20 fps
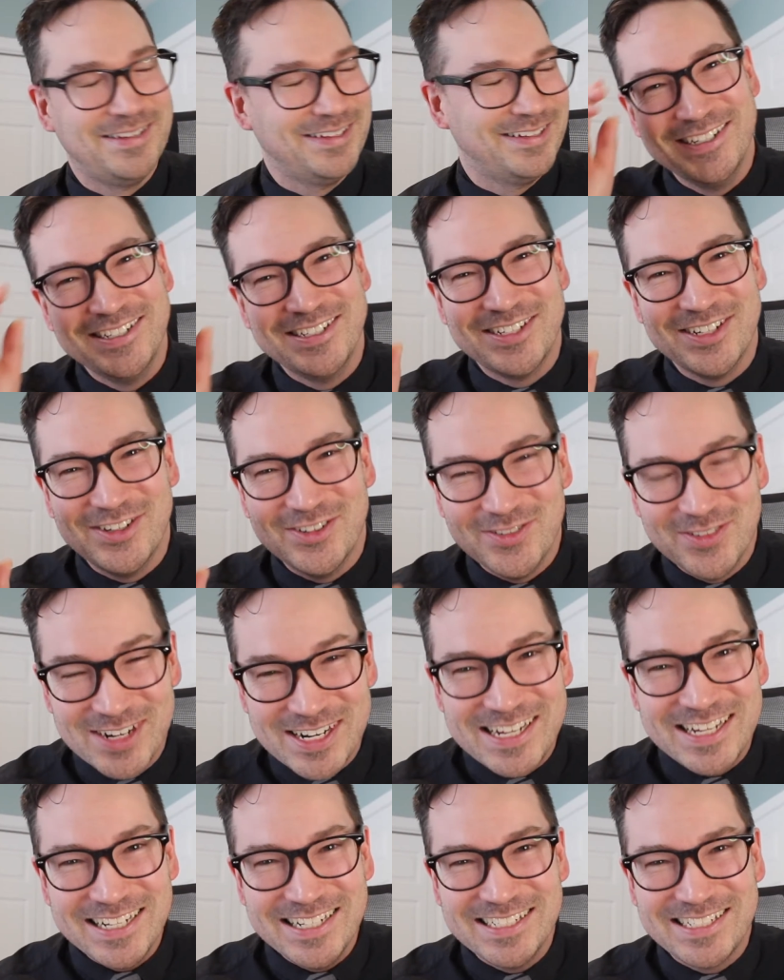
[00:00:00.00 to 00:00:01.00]
So
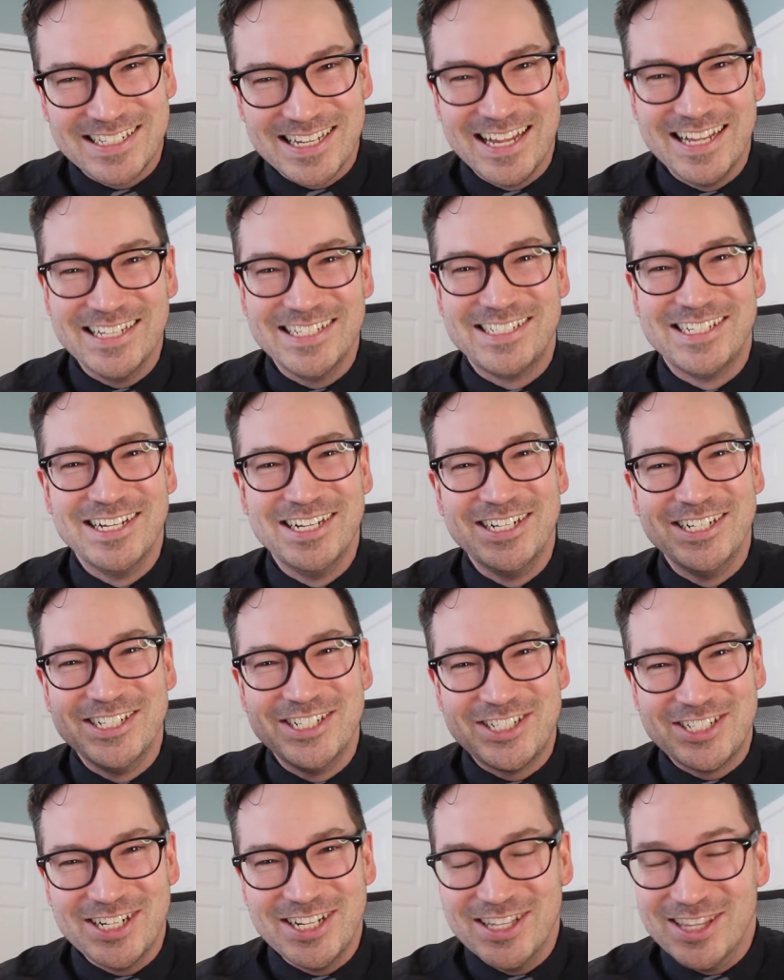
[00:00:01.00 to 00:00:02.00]
Regan says
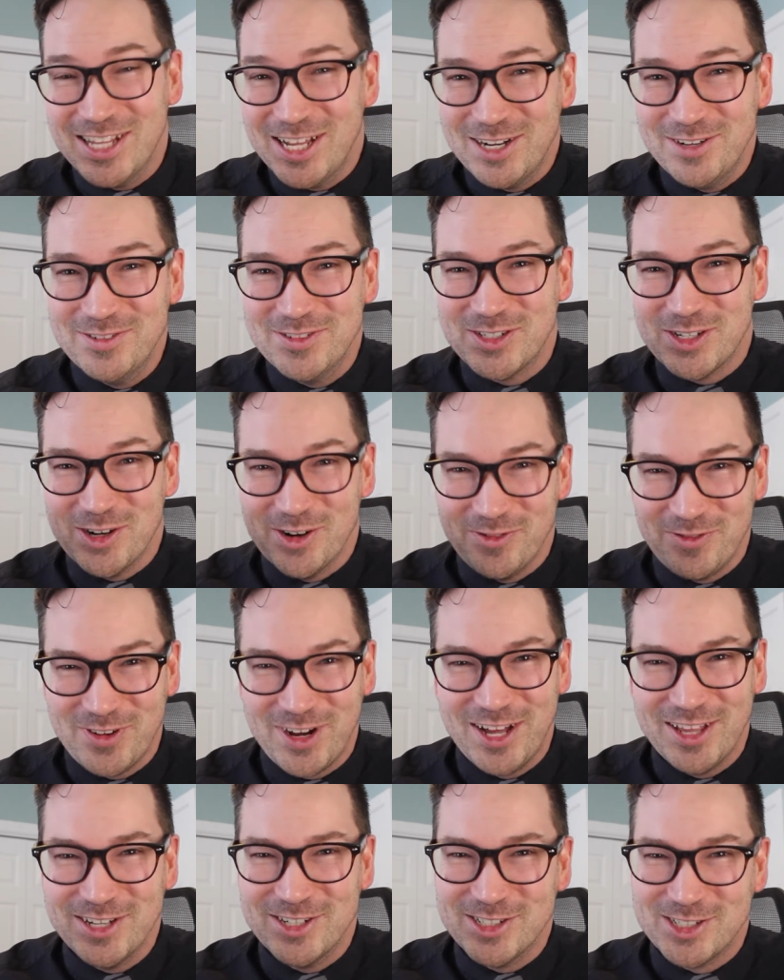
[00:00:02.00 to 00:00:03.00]
she loves her
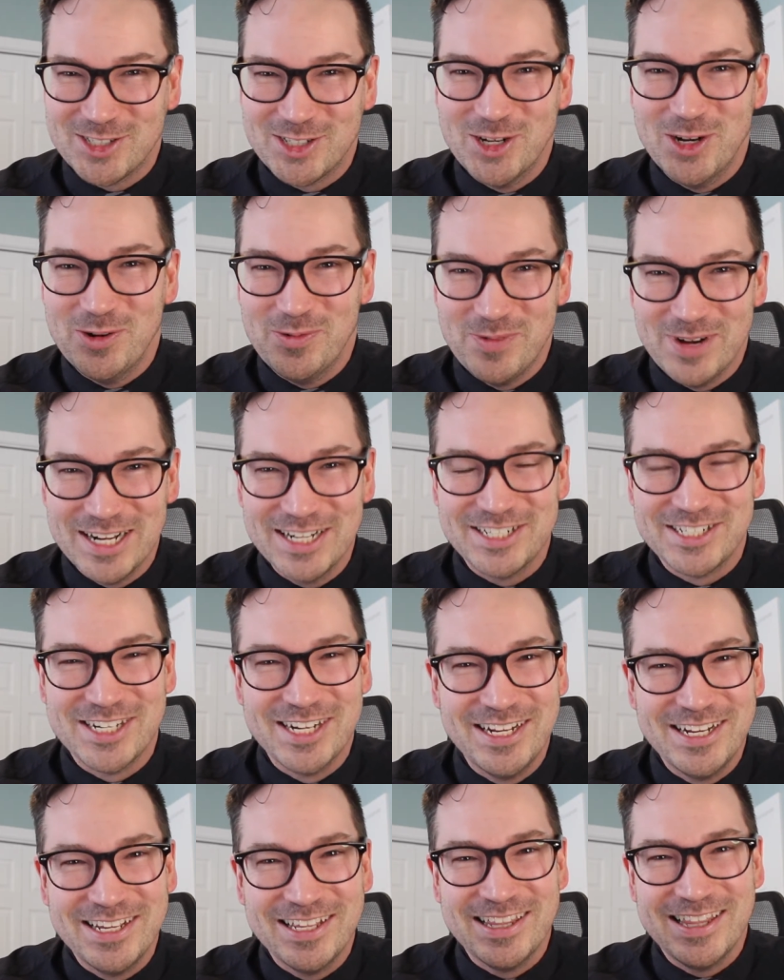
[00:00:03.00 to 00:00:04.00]
father so much
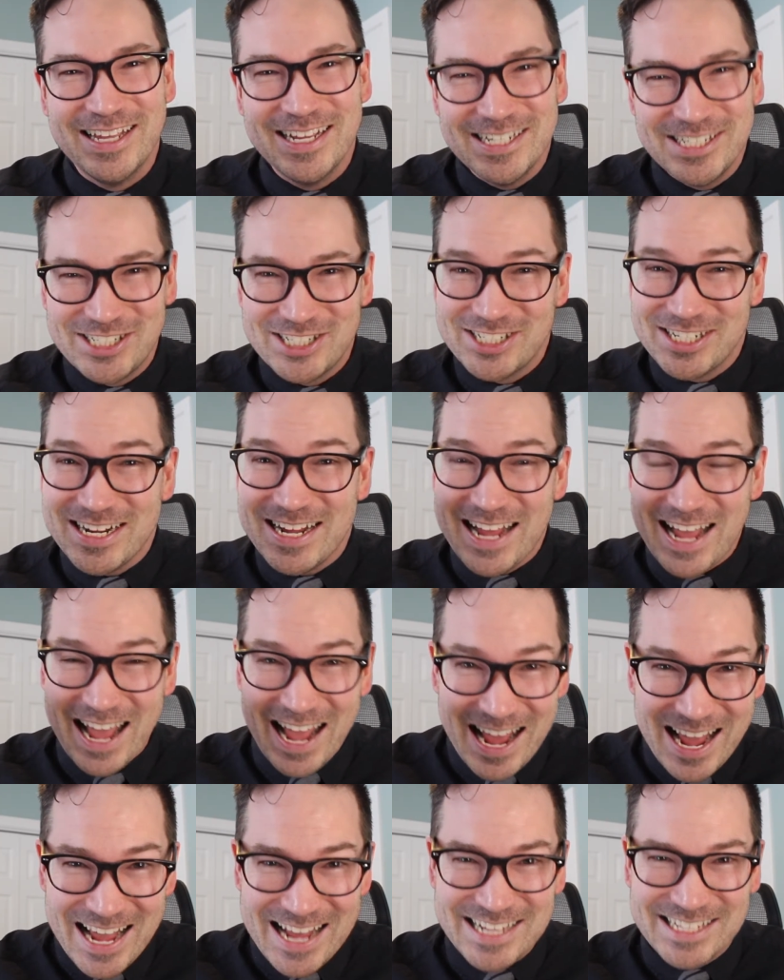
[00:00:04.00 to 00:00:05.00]
that she
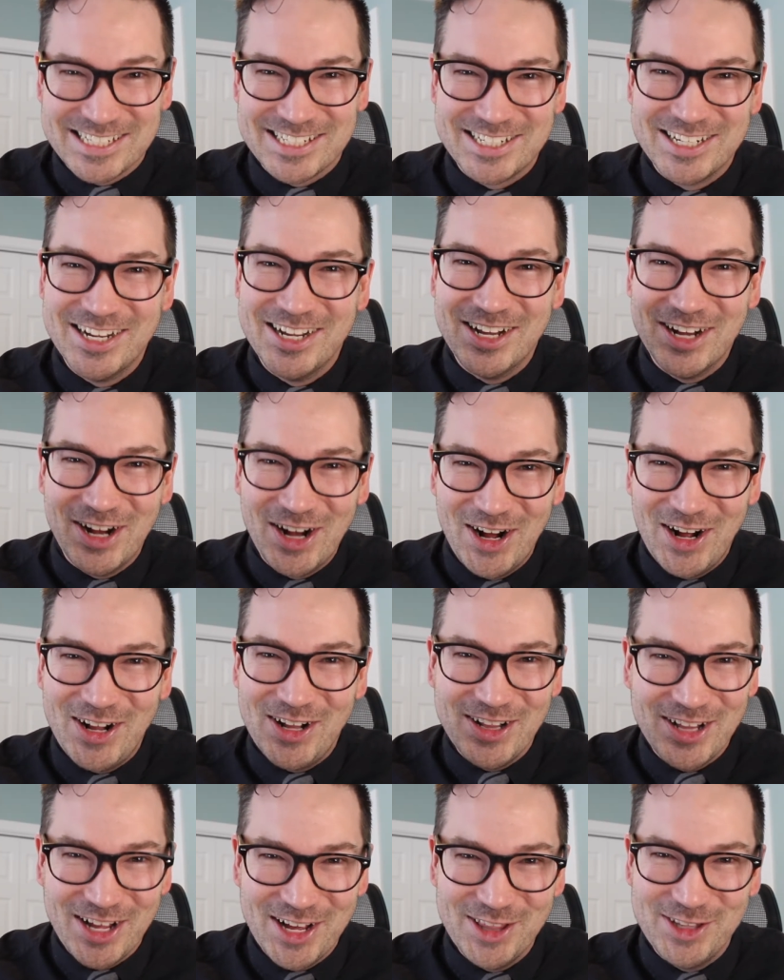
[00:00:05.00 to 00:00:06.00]
hates
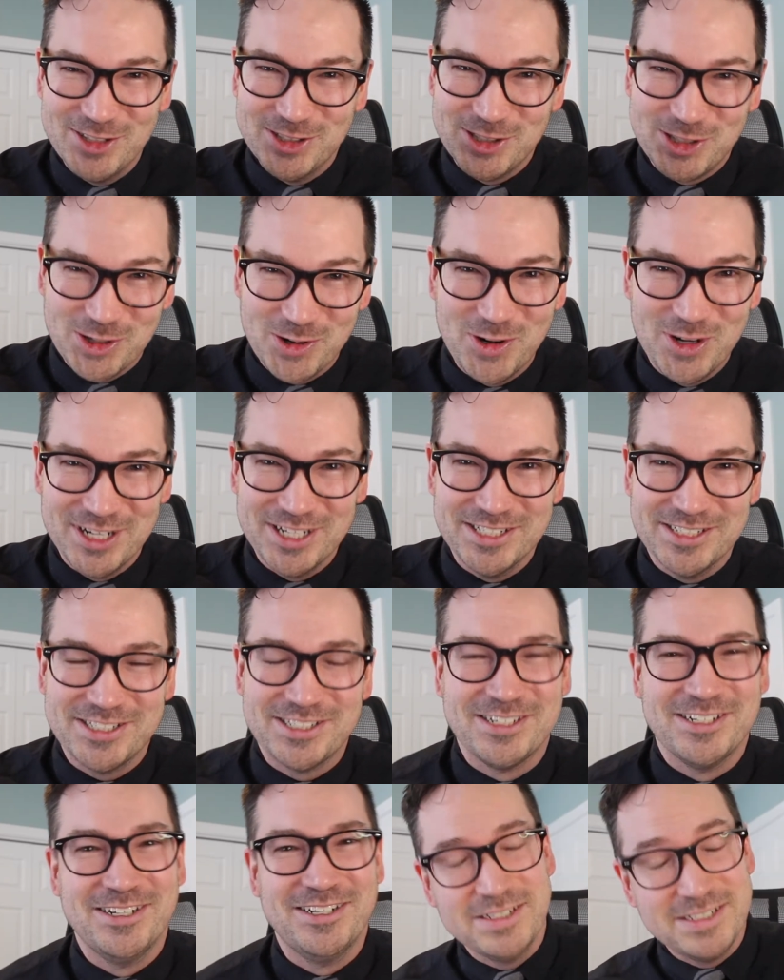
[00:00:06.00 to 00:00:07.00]
all other
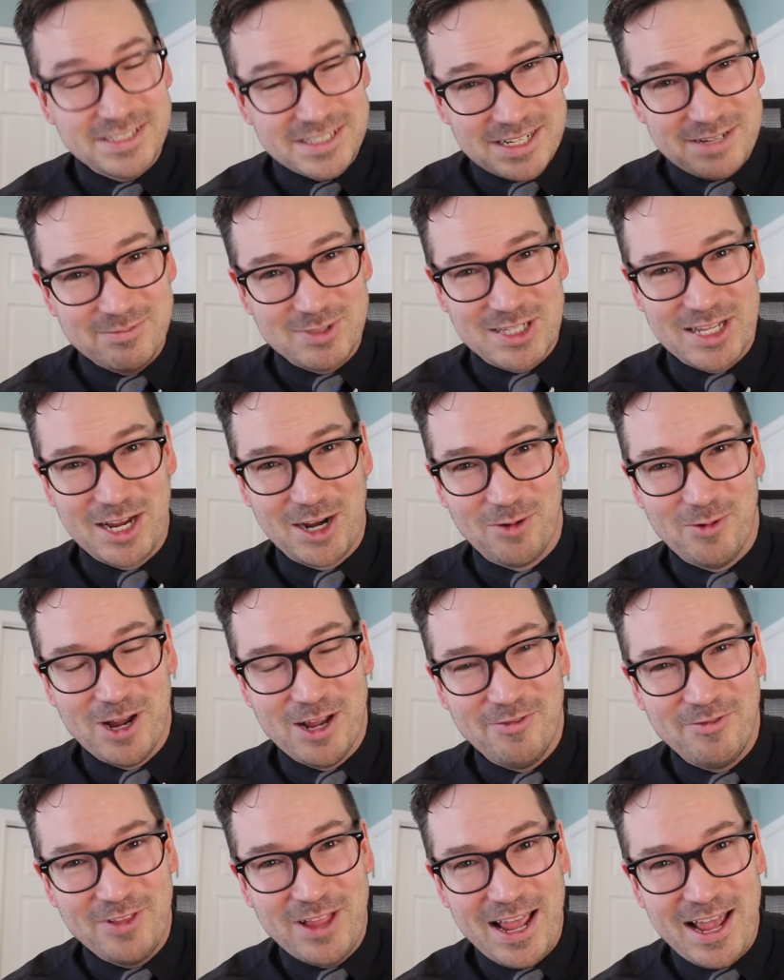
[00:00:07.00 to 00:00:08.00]
joys. Seems like a
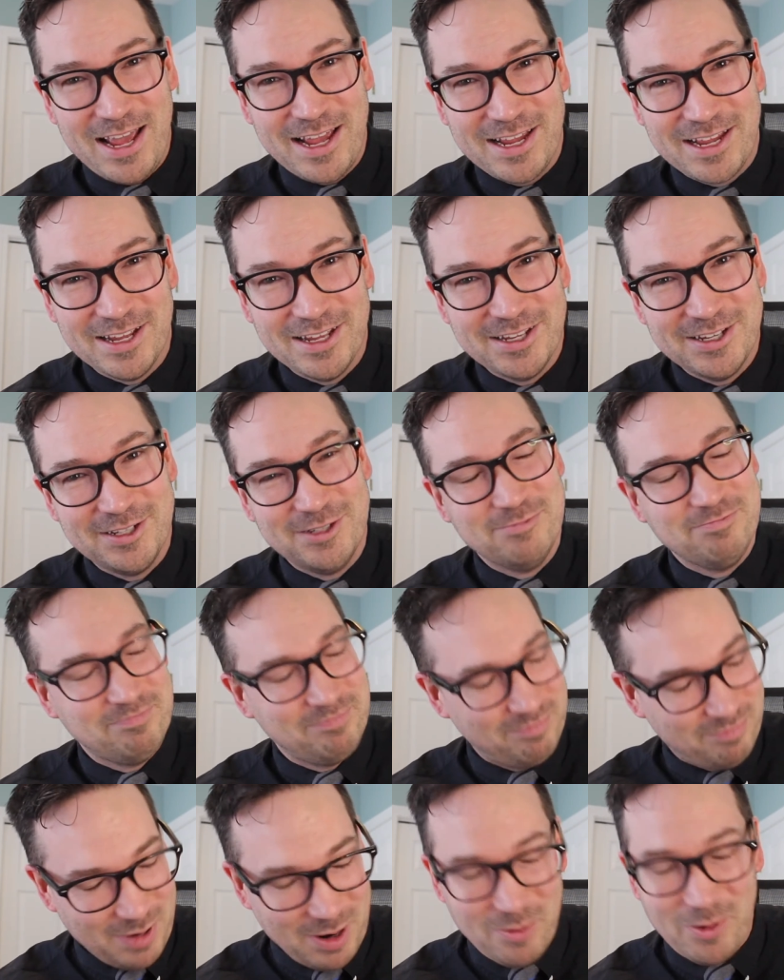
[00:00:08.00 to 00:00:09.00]
red flag,
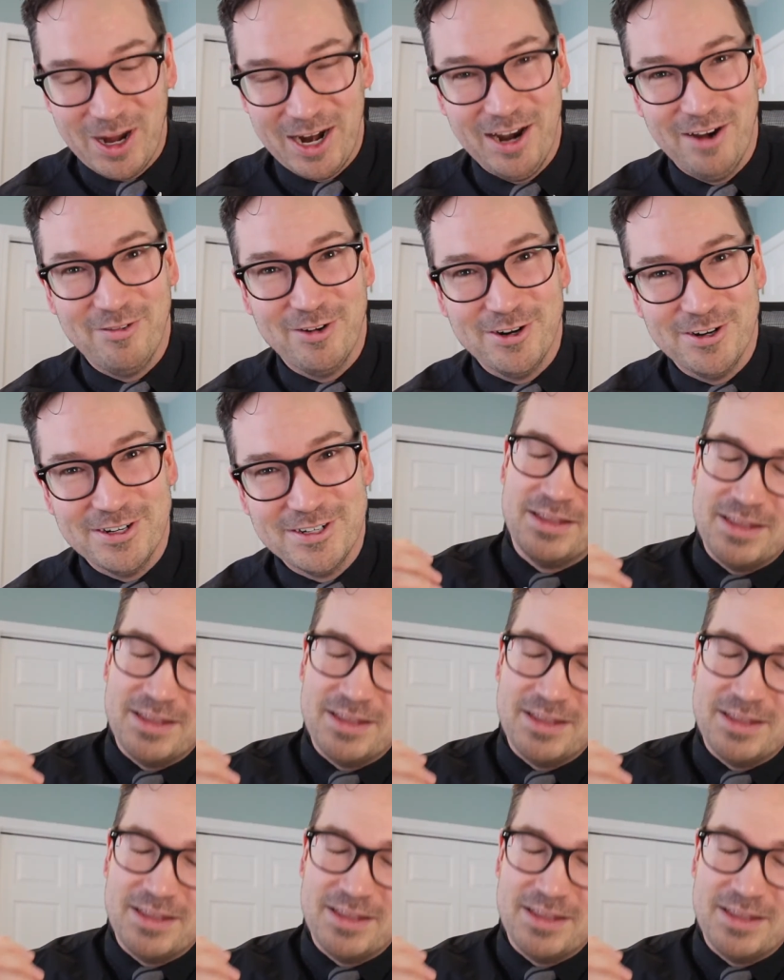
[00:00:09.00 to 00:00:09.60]
but whatever.